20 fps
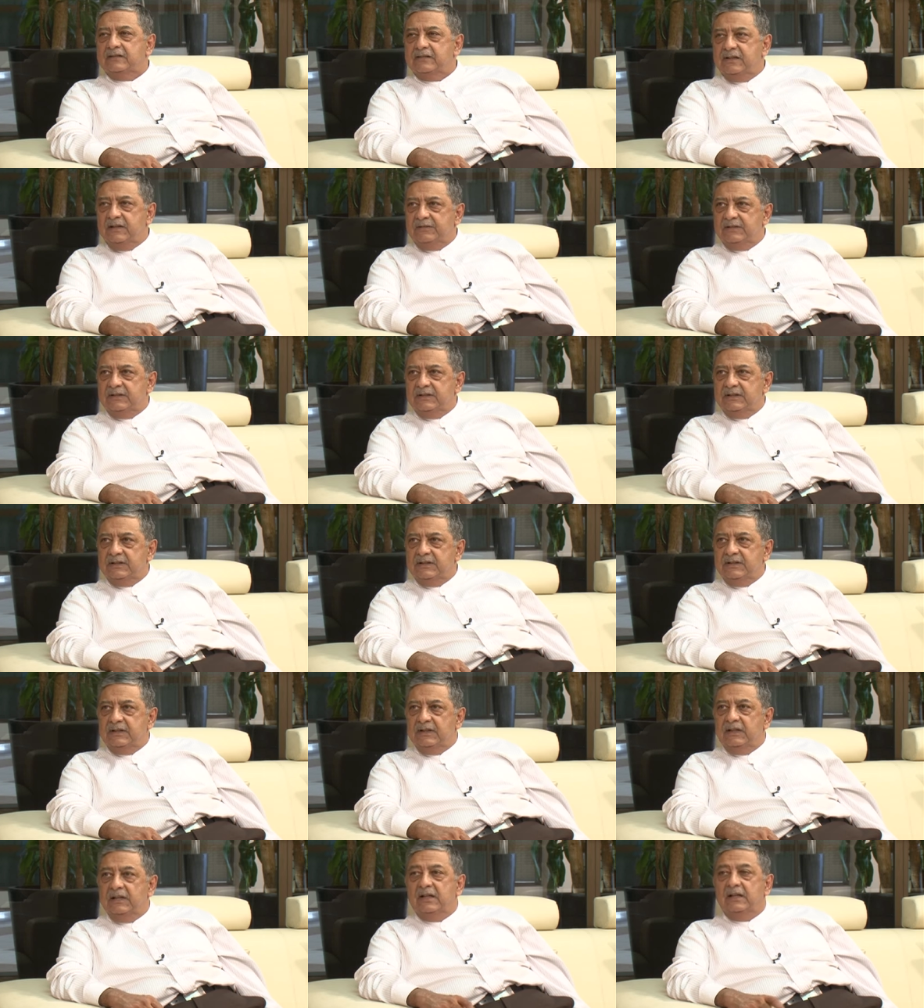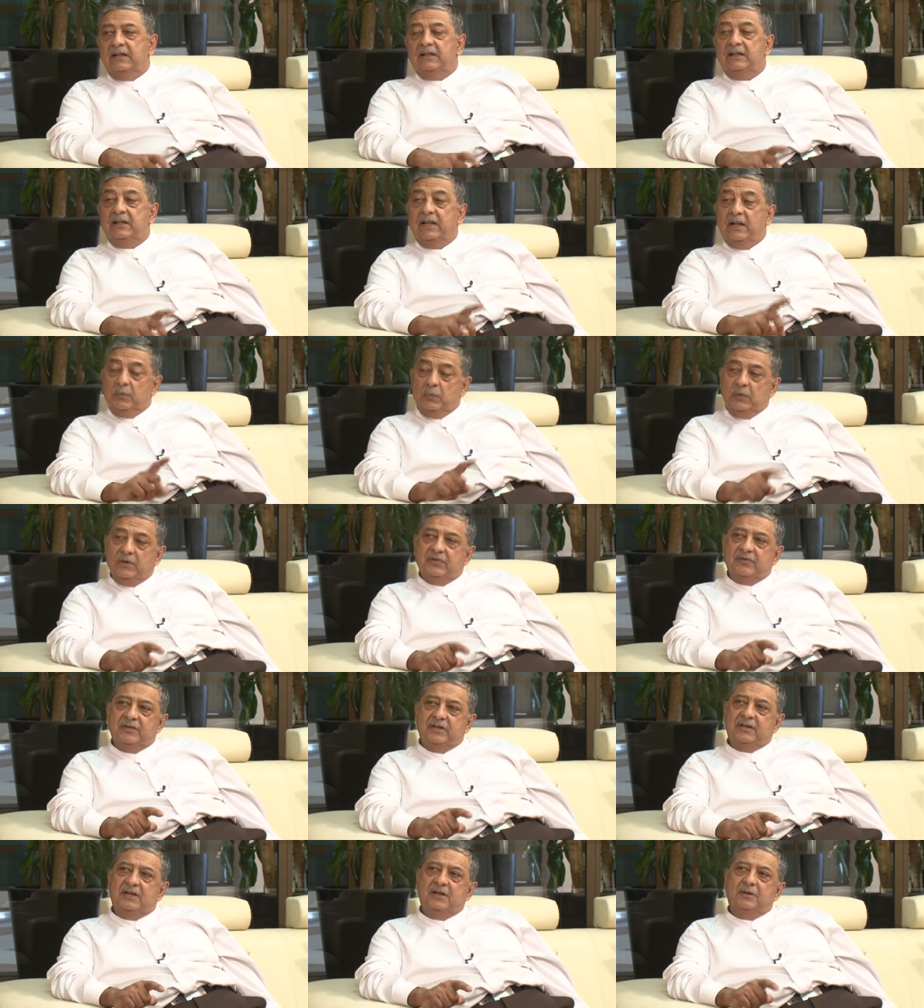17, then we
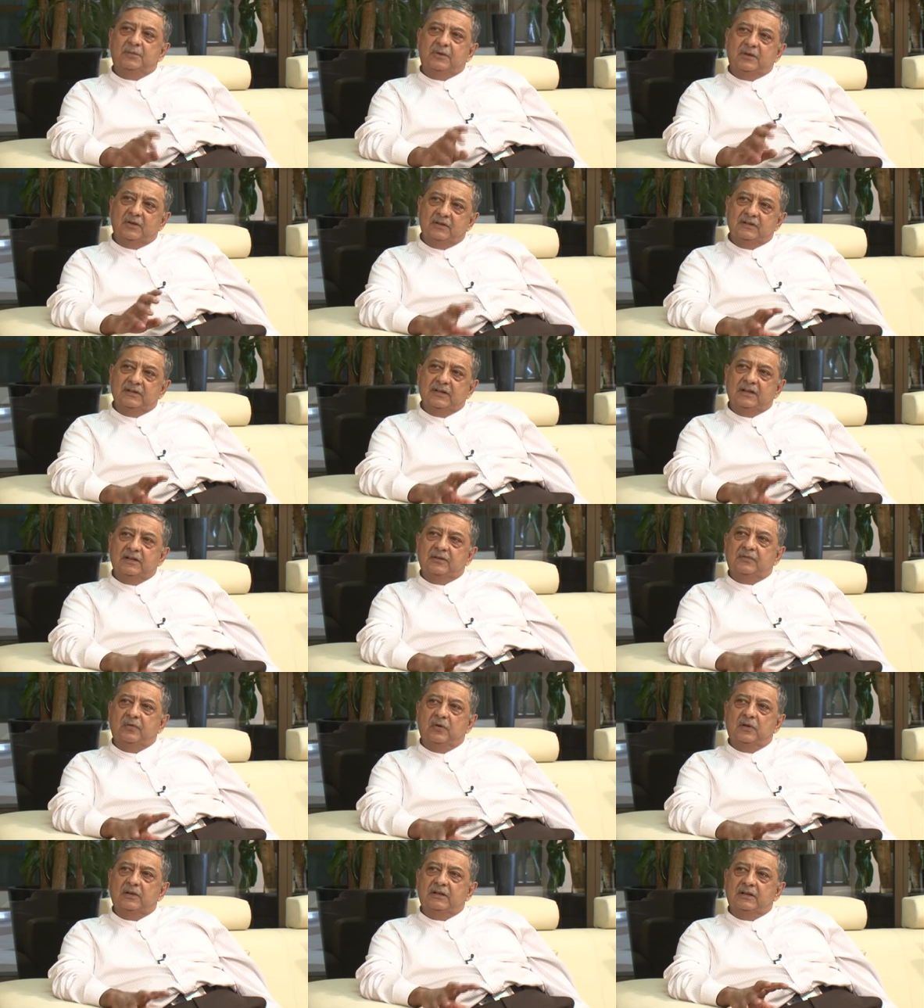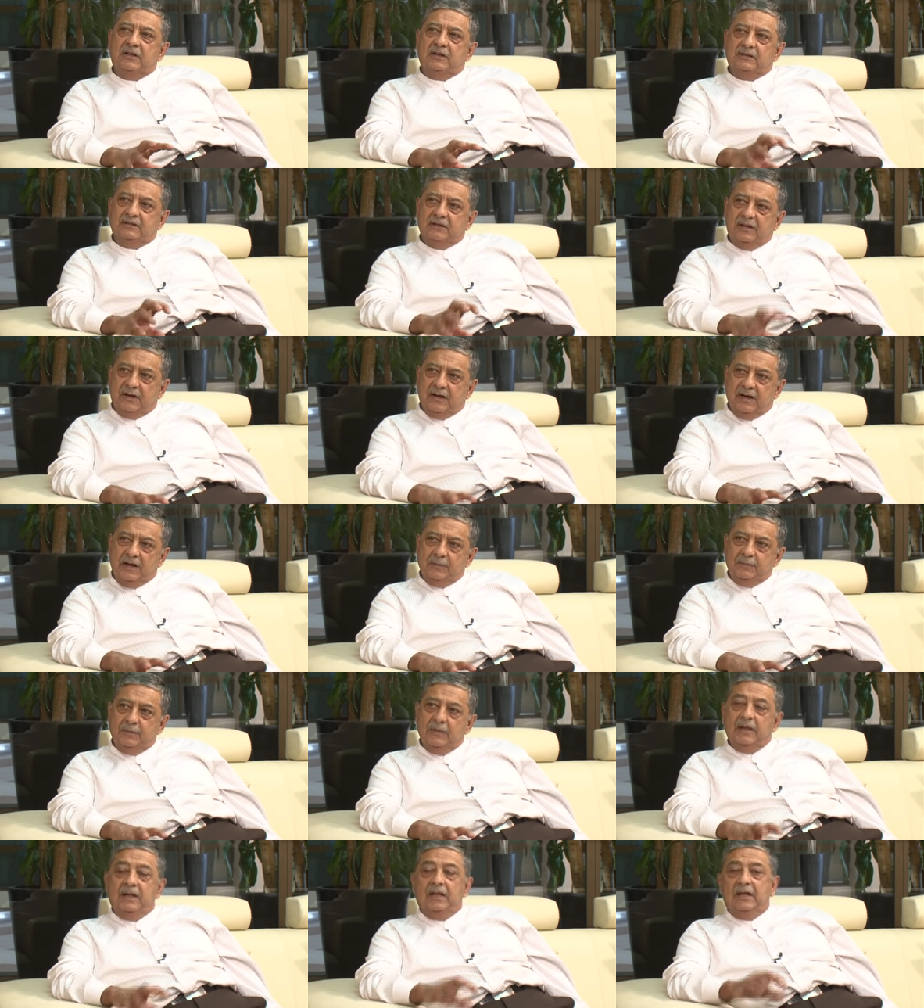trigger, because then the follicles are
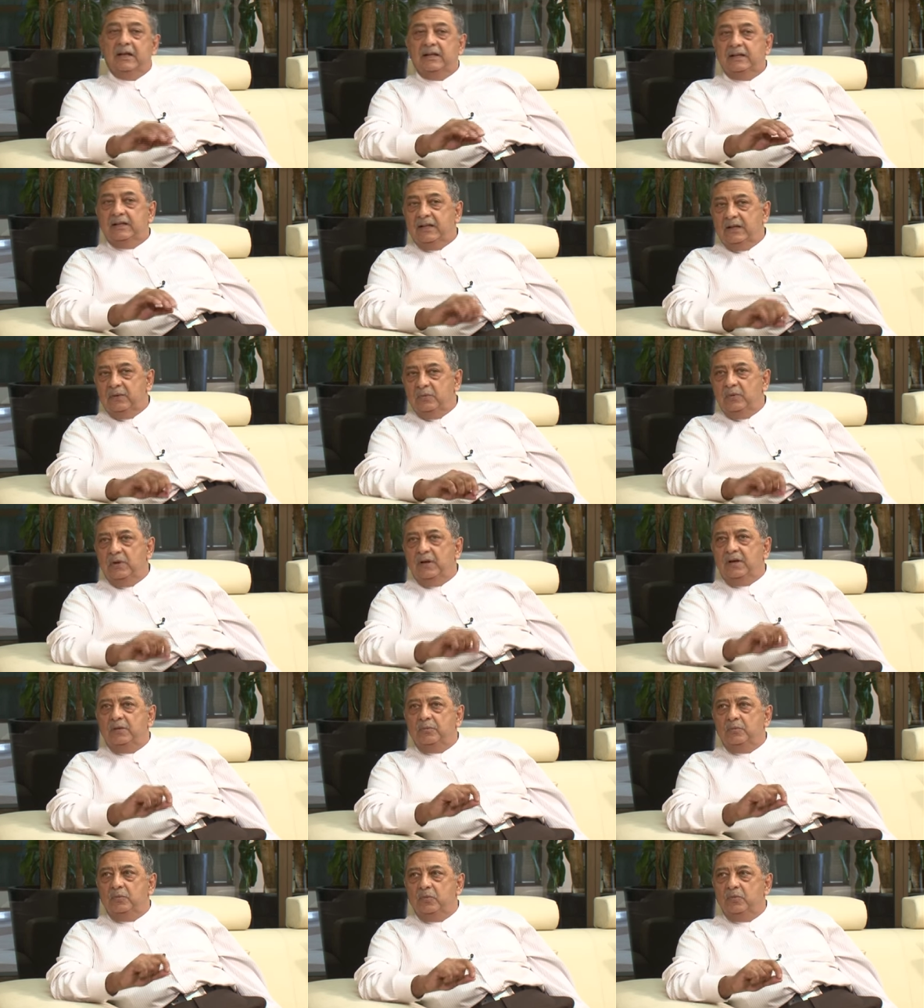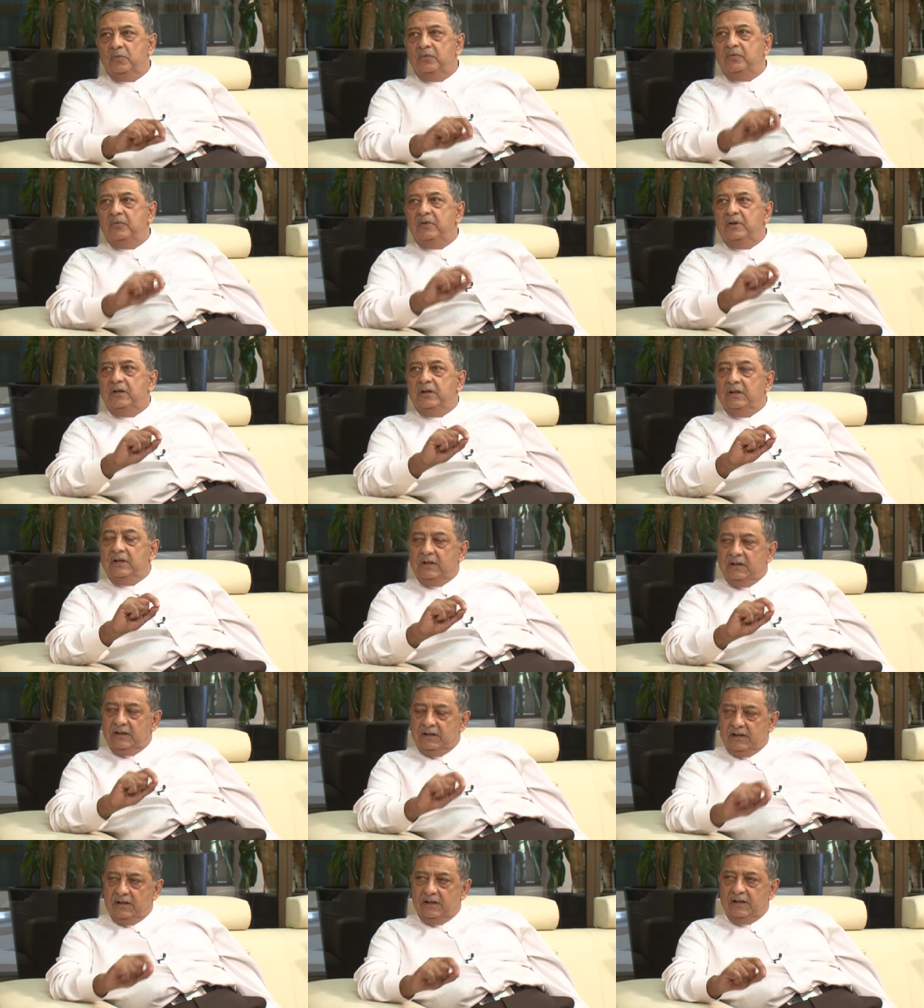ripe, and then we remove
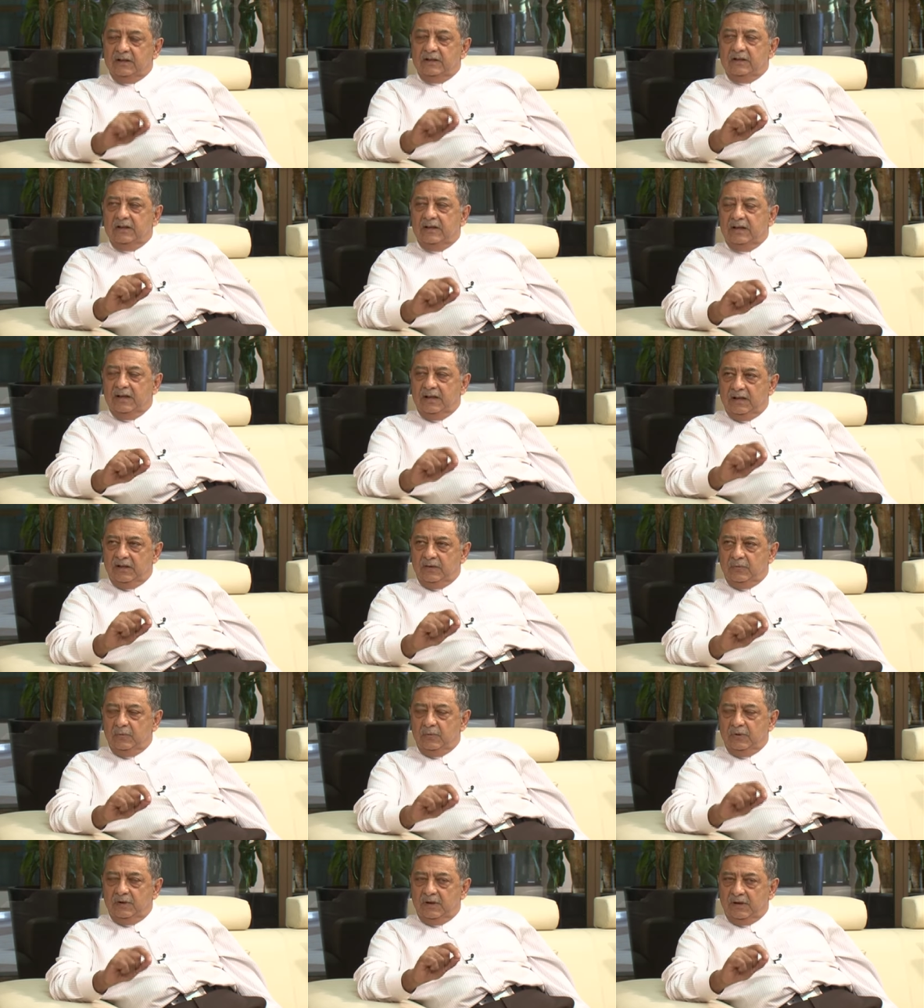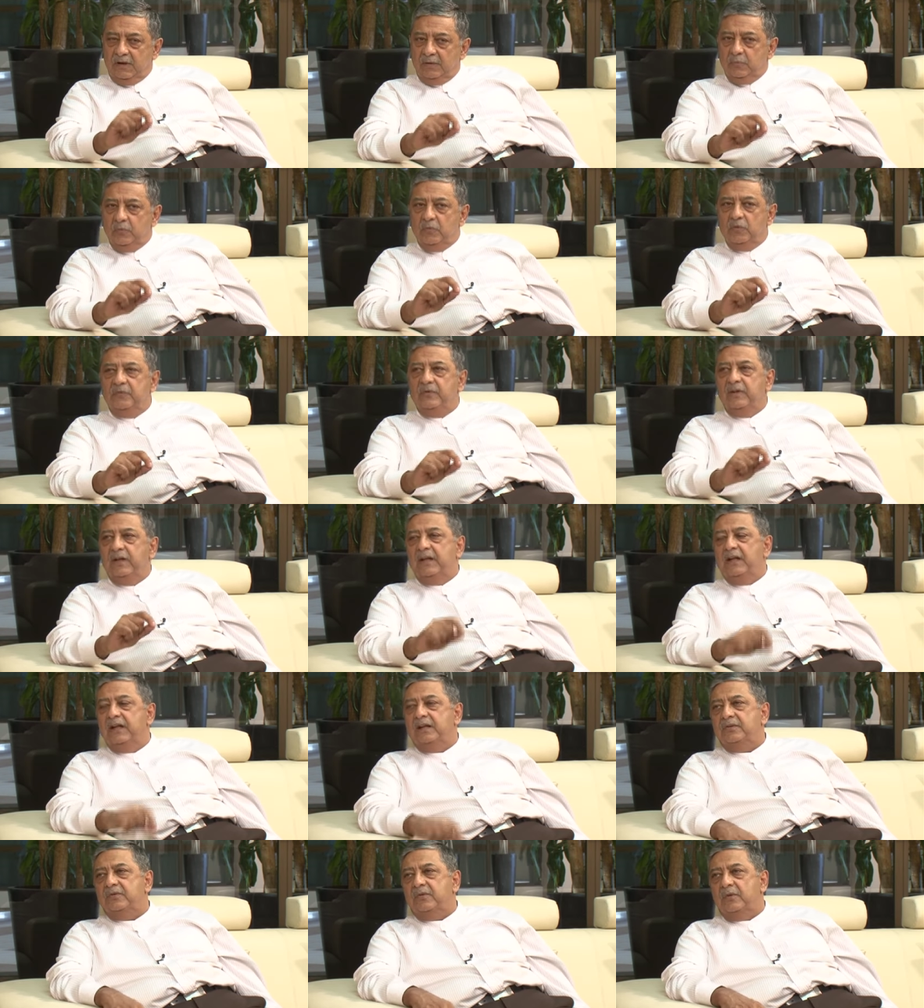the
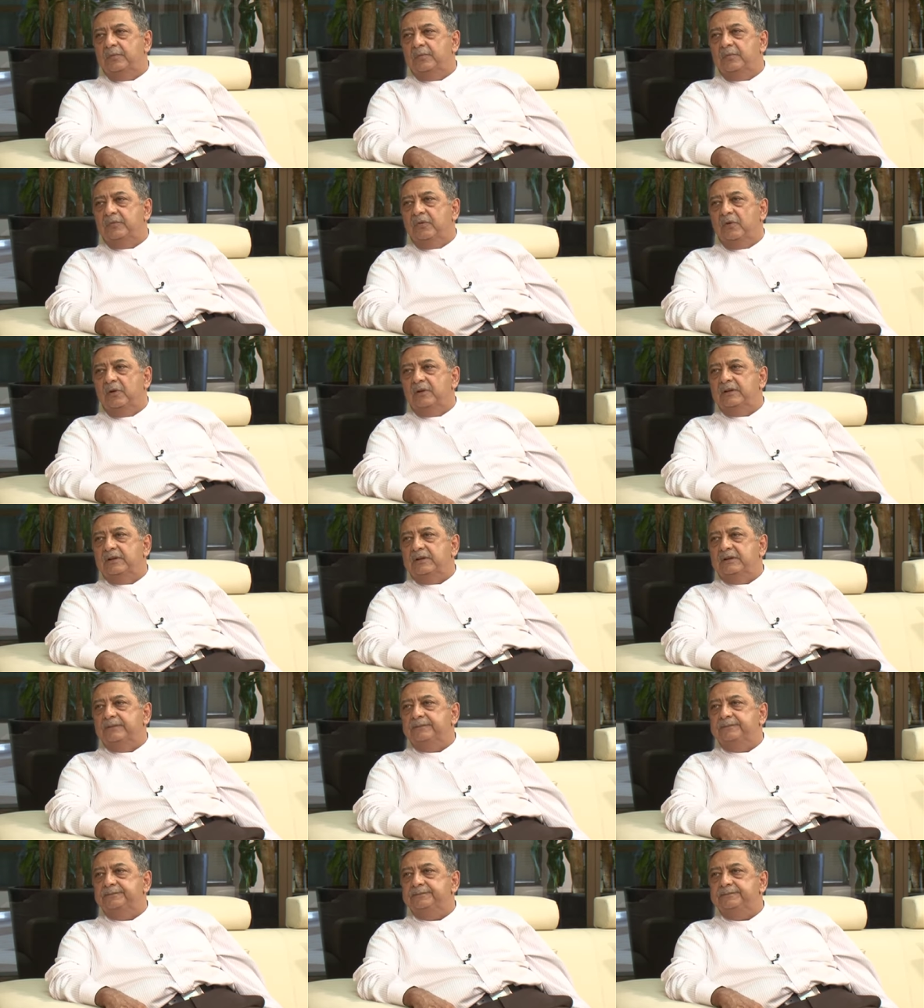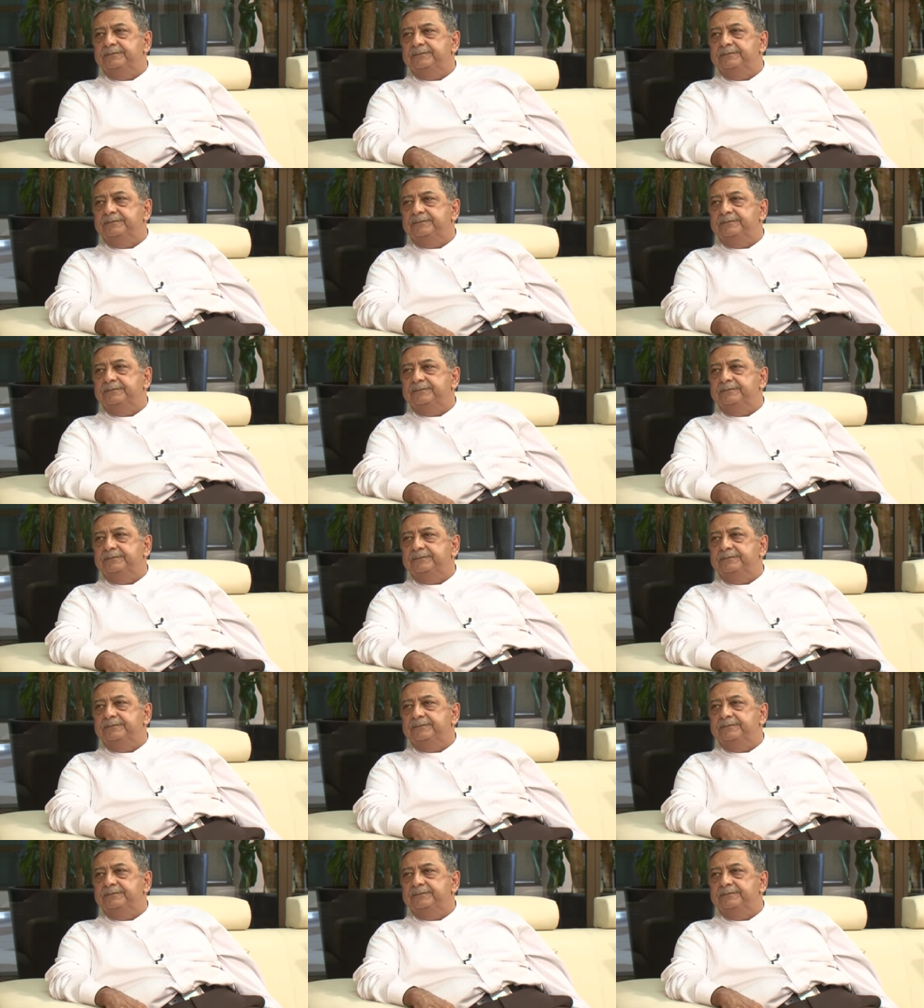eggs from the follicle.